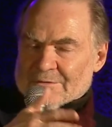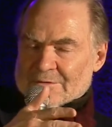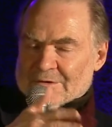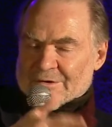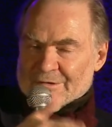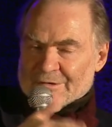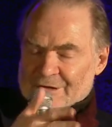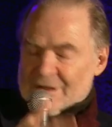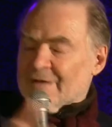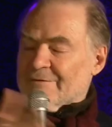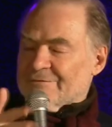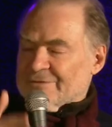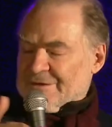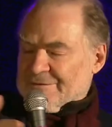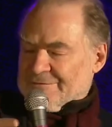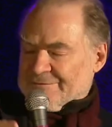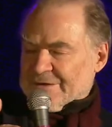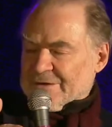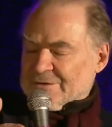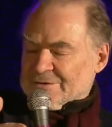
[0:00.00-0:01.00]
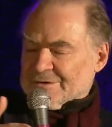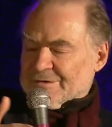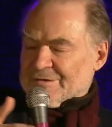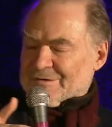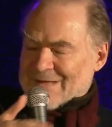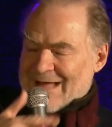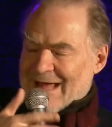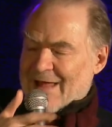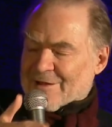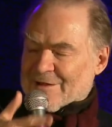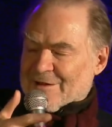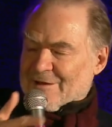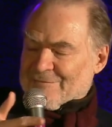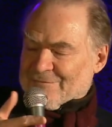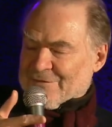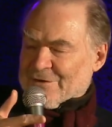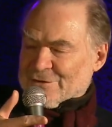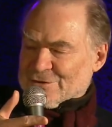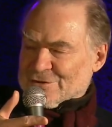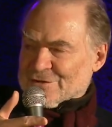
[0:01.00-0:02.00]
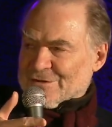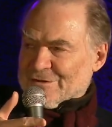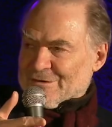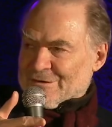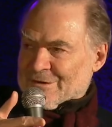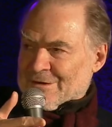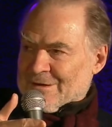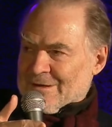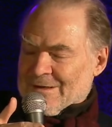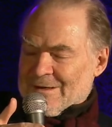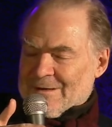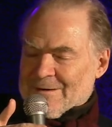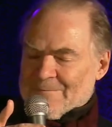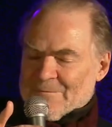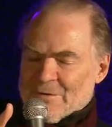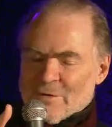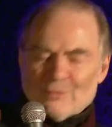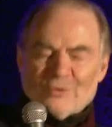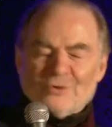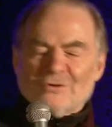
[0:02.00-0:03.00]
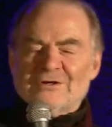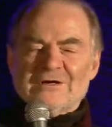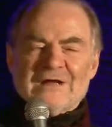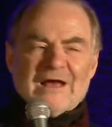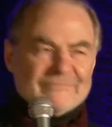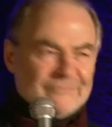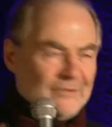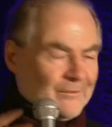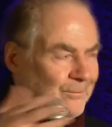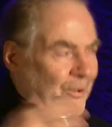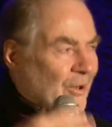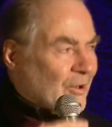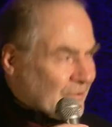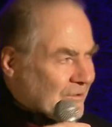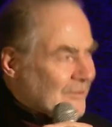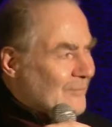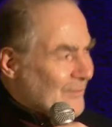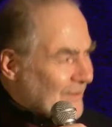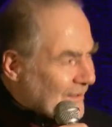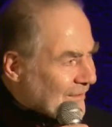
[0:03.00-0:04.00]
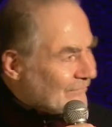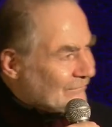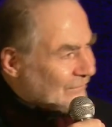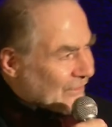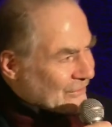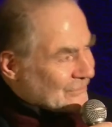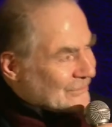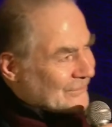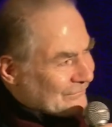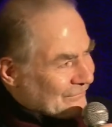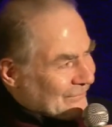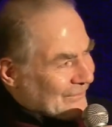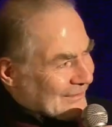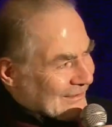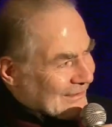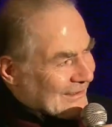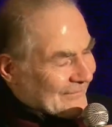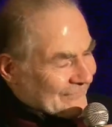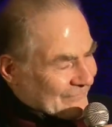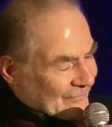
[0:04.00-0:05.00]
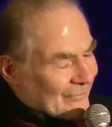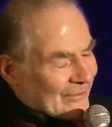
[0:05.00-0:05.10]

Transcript: conservative voters, Catholic voters, who could never possibly have voted for the left.